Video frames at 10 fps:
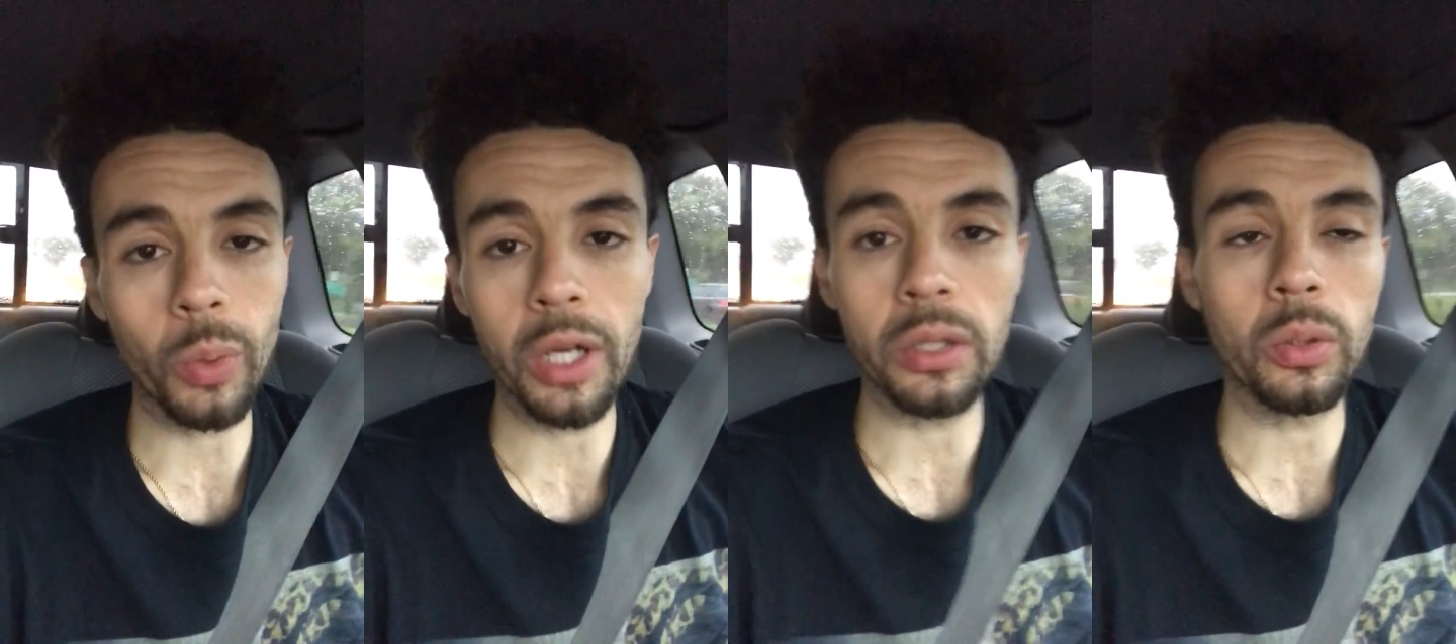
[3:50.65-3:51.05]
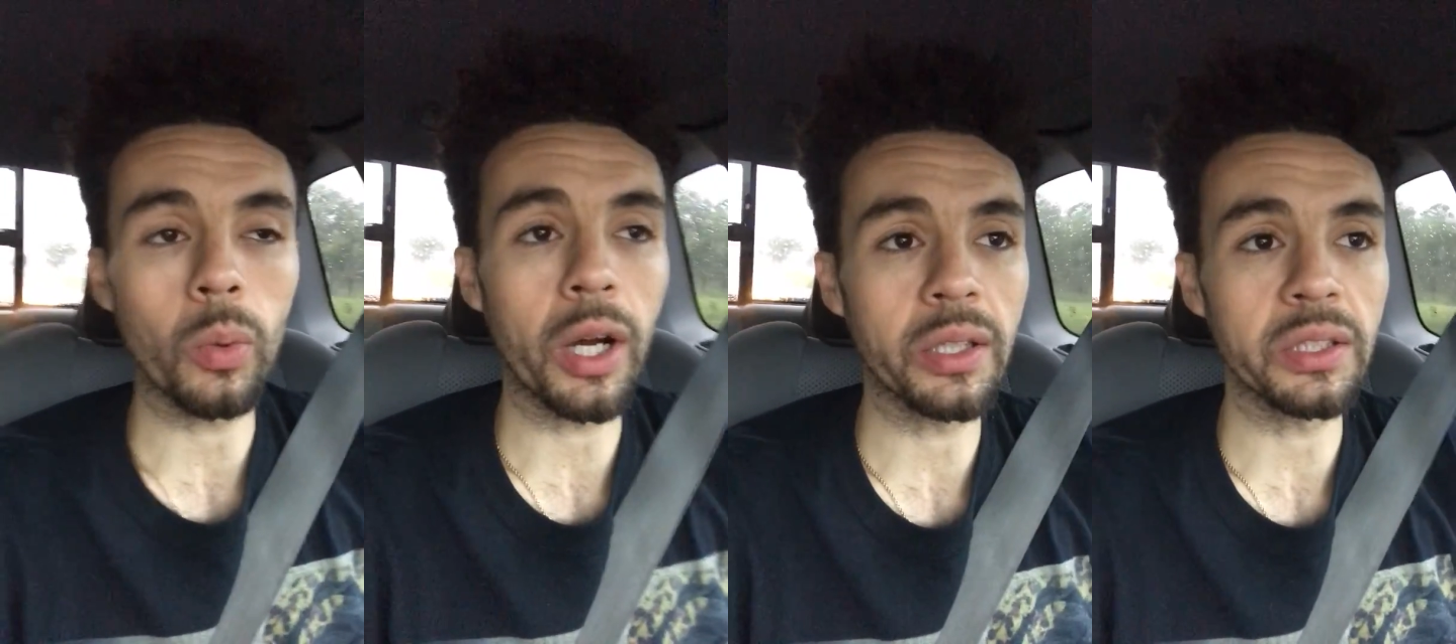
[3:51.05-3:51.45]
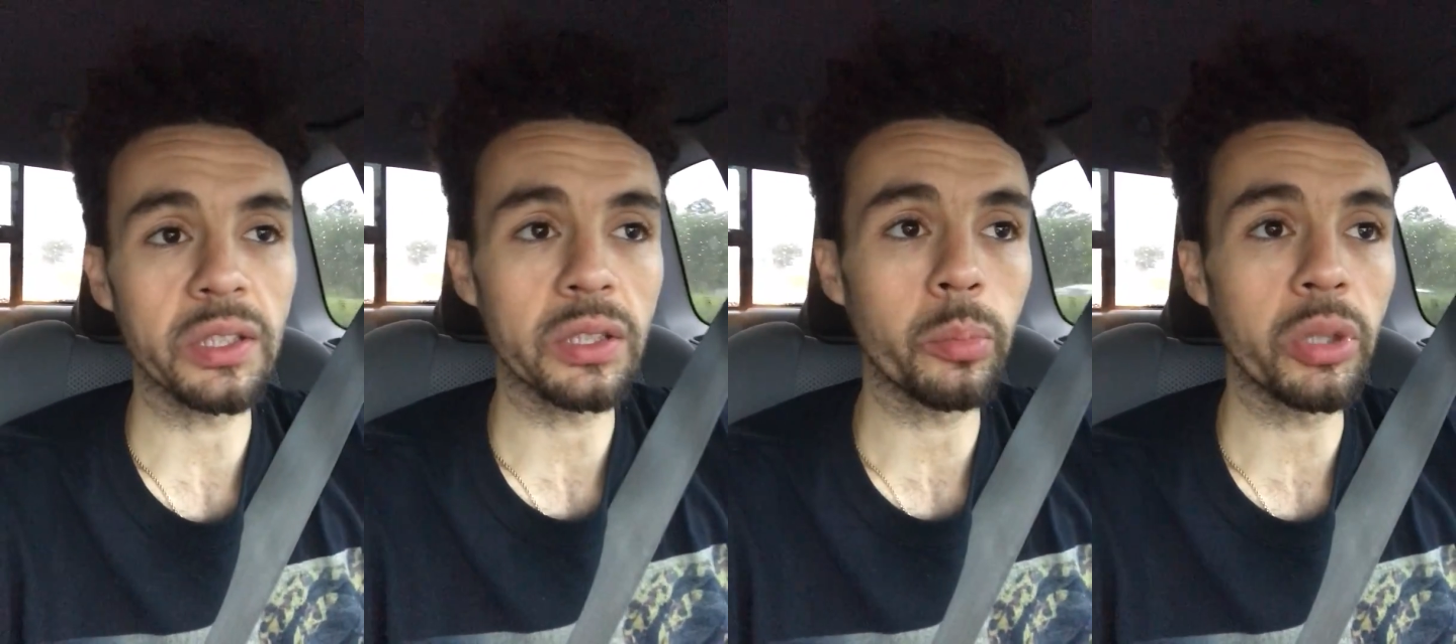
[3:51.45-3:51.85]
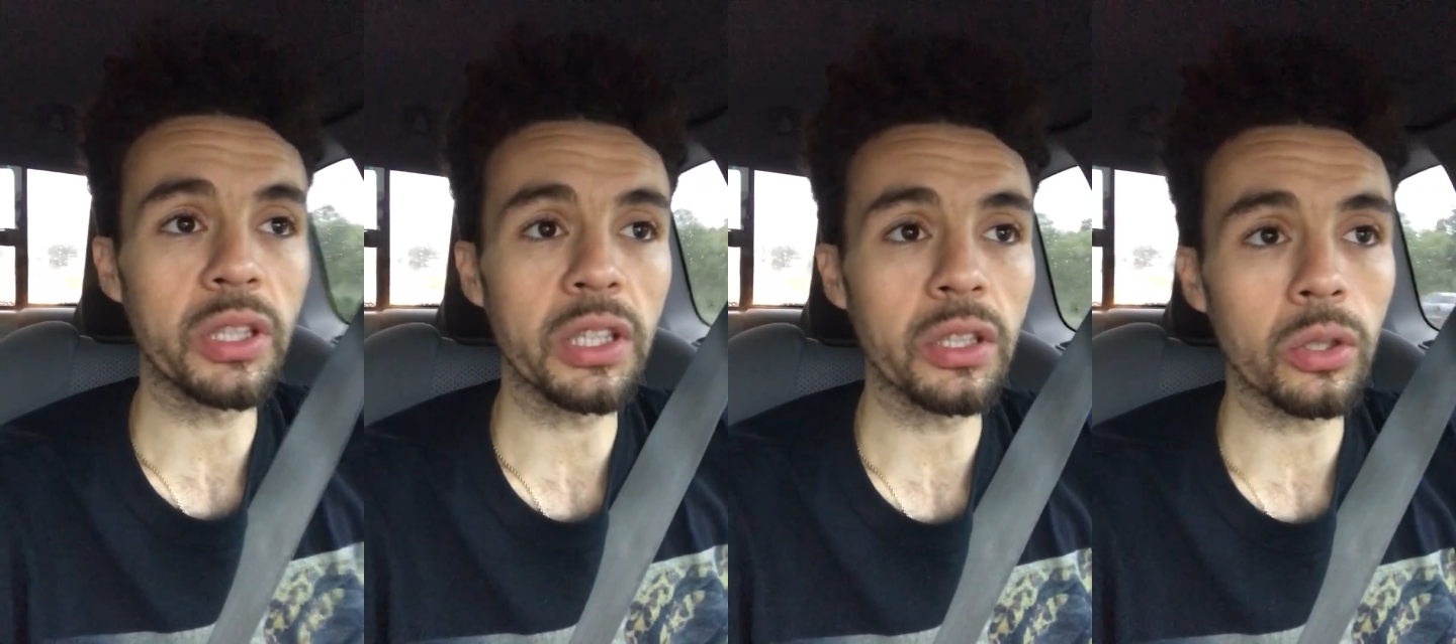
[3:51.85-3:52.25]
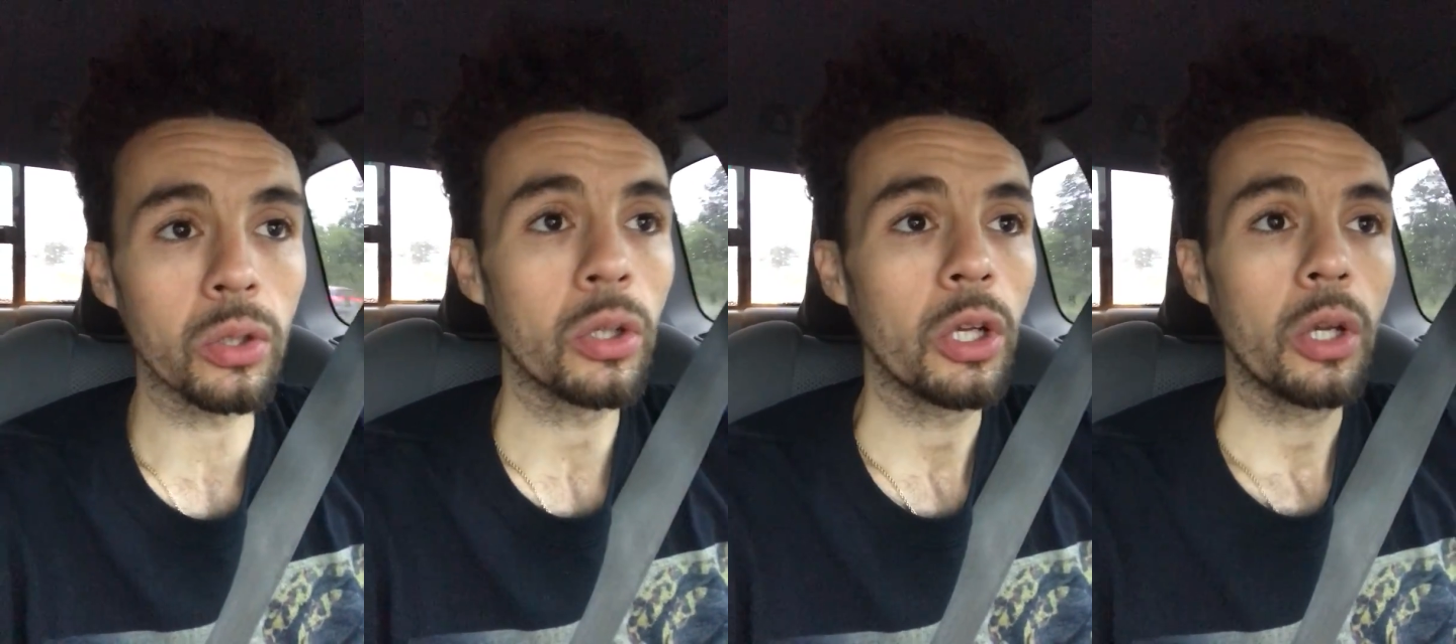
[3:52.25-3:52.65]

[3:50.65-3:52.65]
Why is this a big deal?